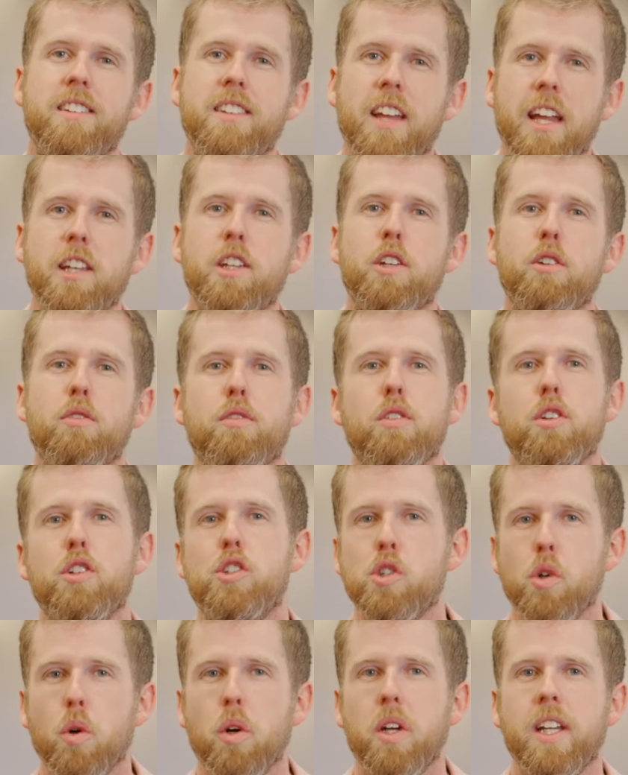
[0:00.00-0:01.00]
Thank you for
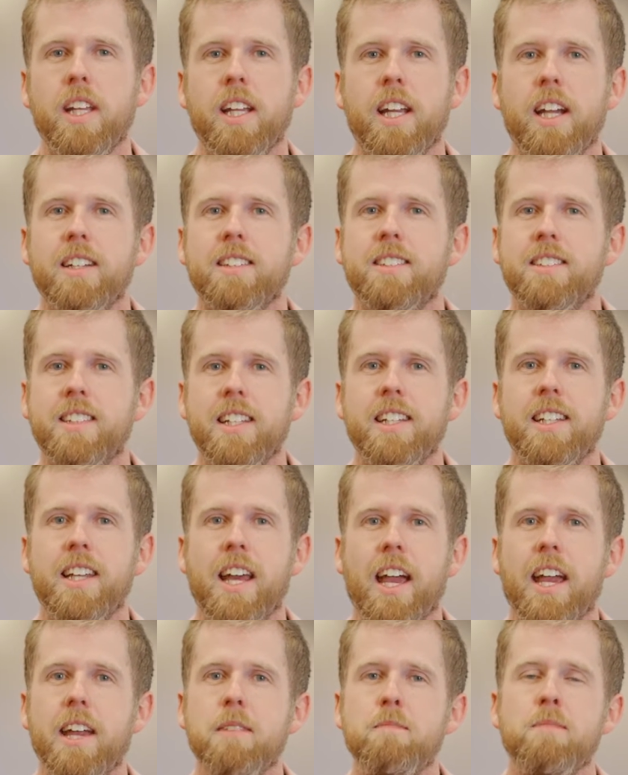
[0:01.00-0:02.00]
joining us
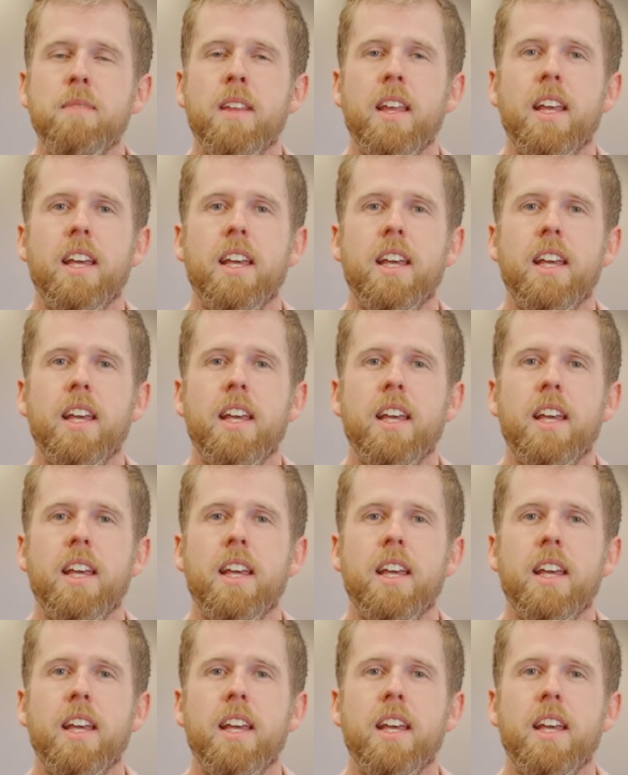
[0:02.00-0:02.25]
today,